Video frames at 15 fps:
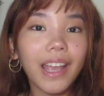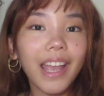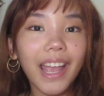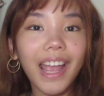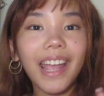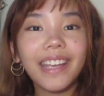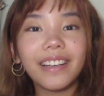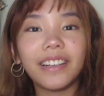
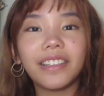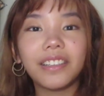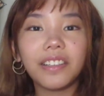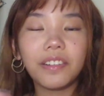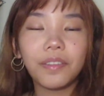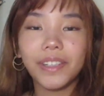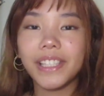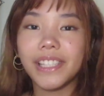Hey y'all,
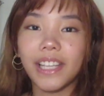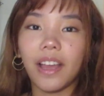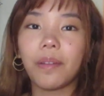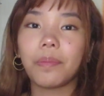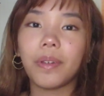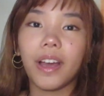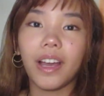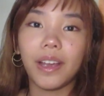what's
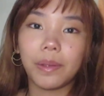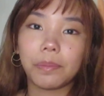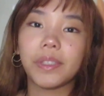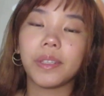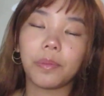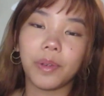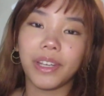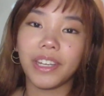up? I'm
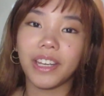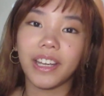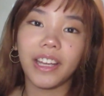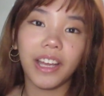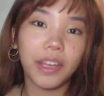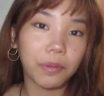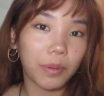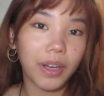Sabrina
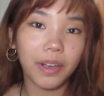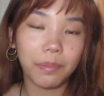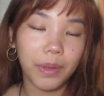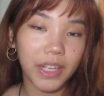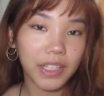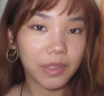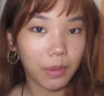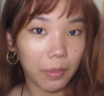and welcome
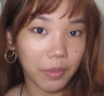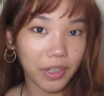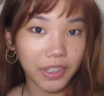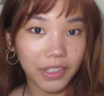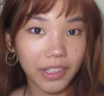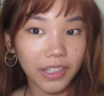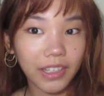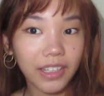back to my book
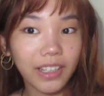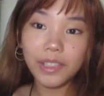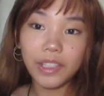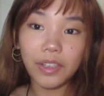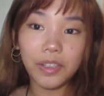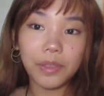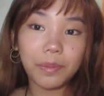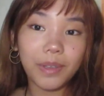nook.
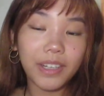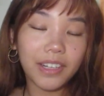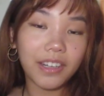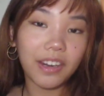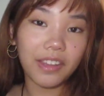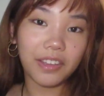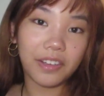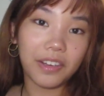So it's been
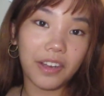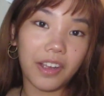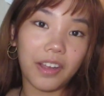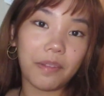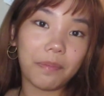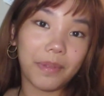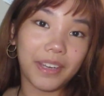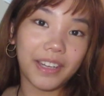another
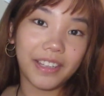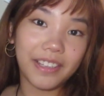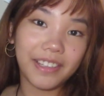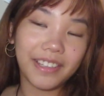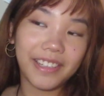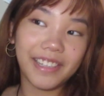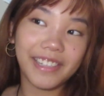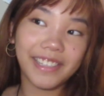hot minute
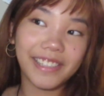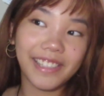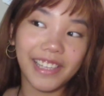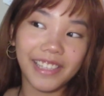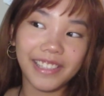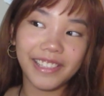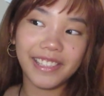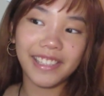
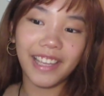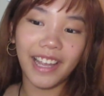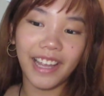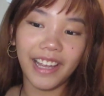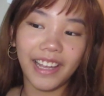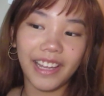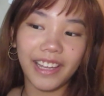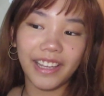since
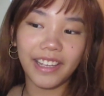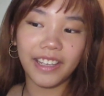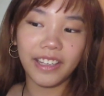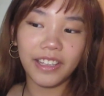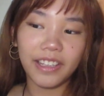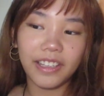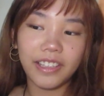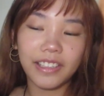I
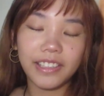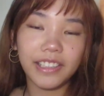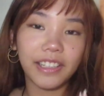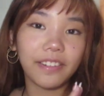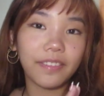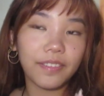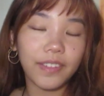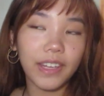did
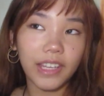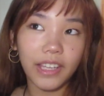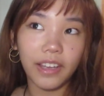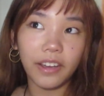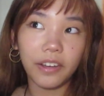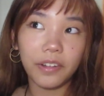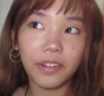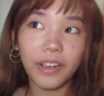a
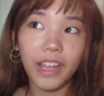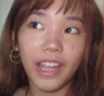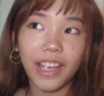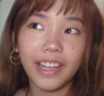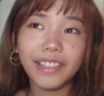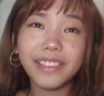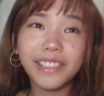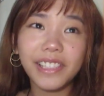video
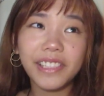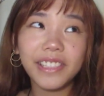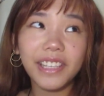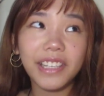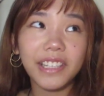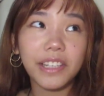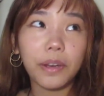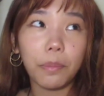and since I
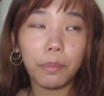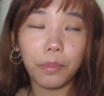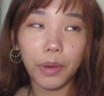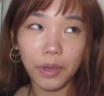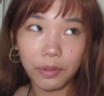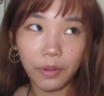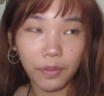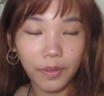did a
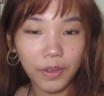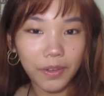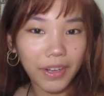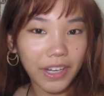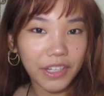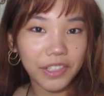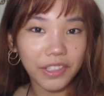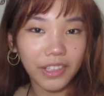book review
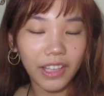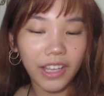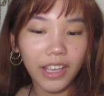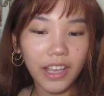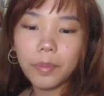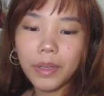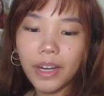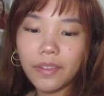actually.
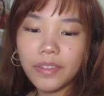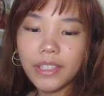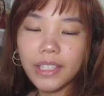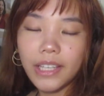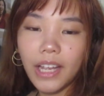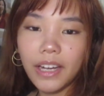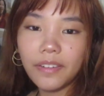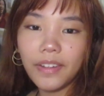But I've just
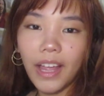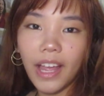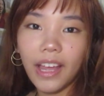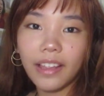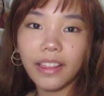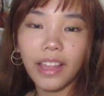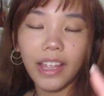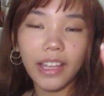kind of
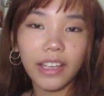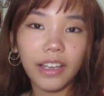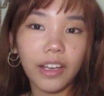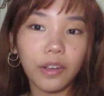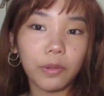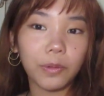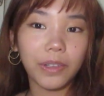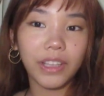had like
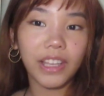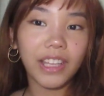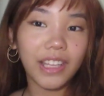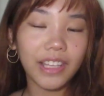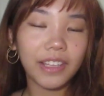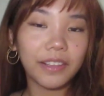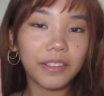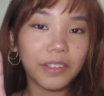a
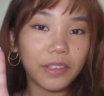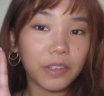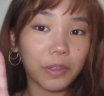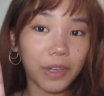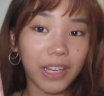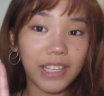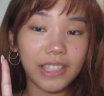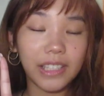really
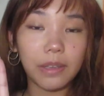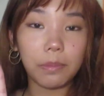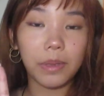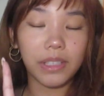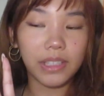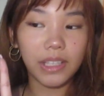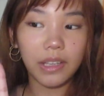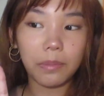crazy
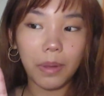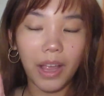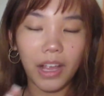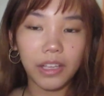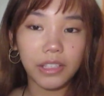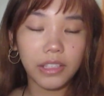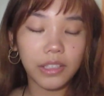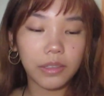busy
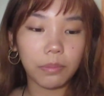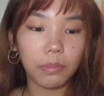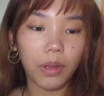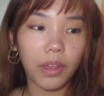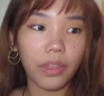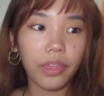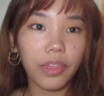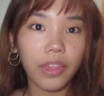past
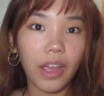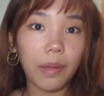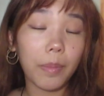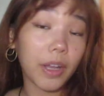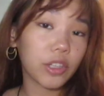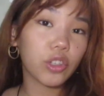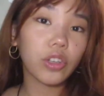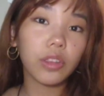month. I'm
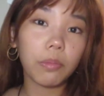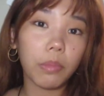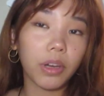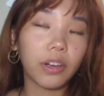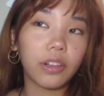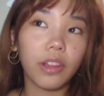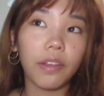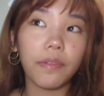actually in the
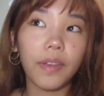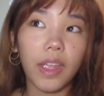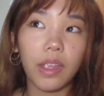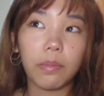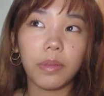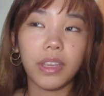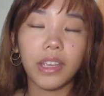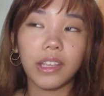middle of
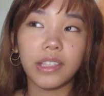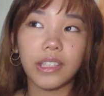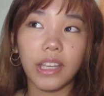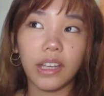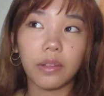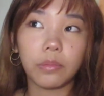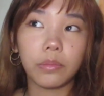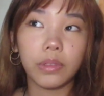AP
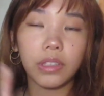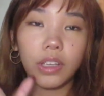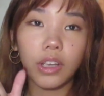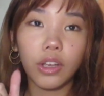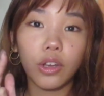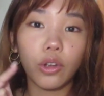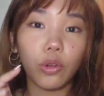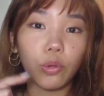exams
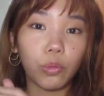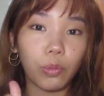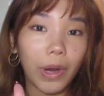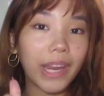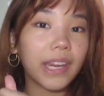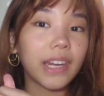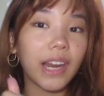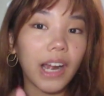
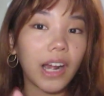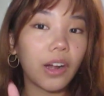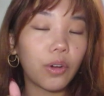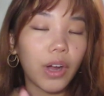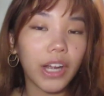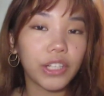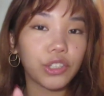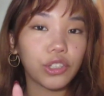right now.
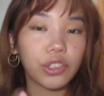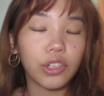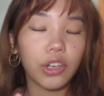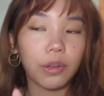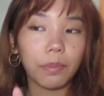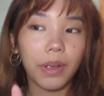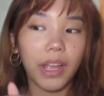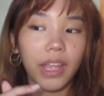I just
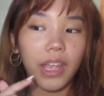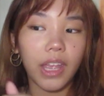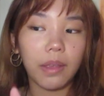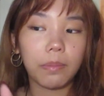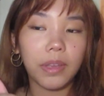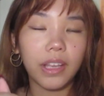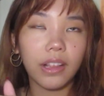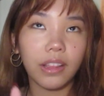took my
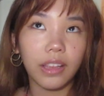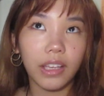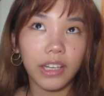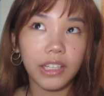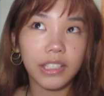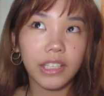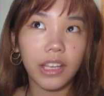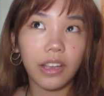AP Lit
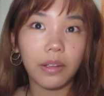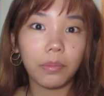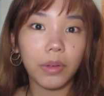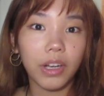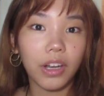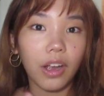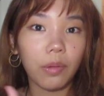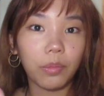exam a
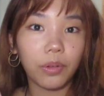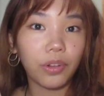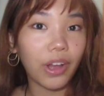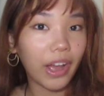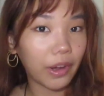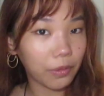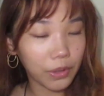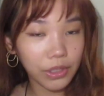couple
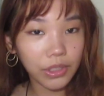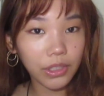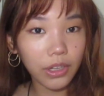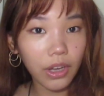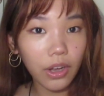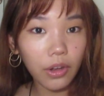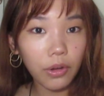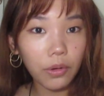hours
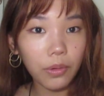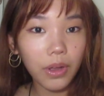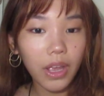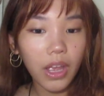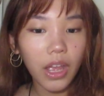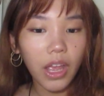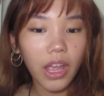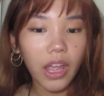ago
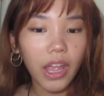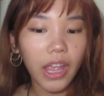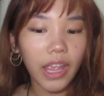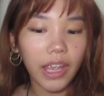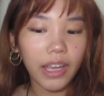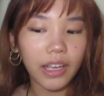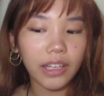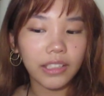
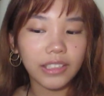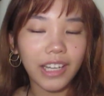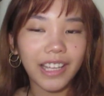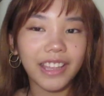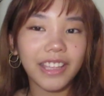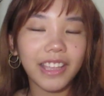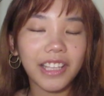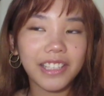and I
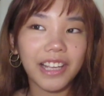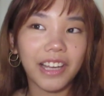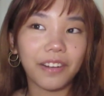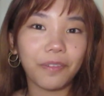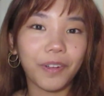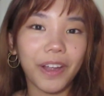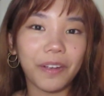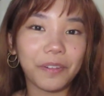think that's kind
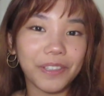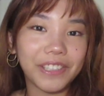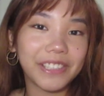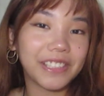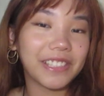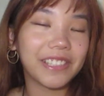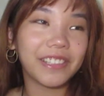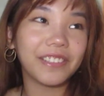of why I wanted
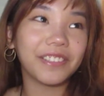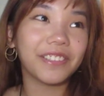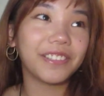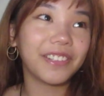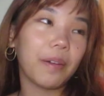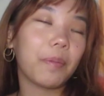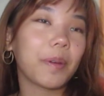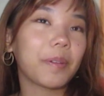to do
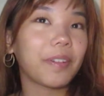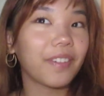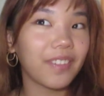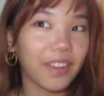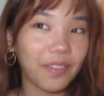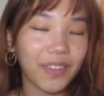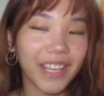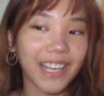a book
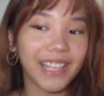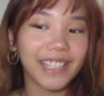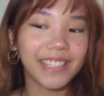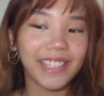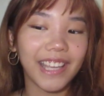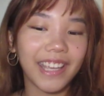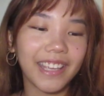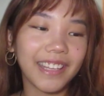review
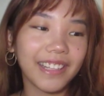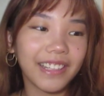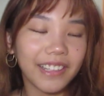because like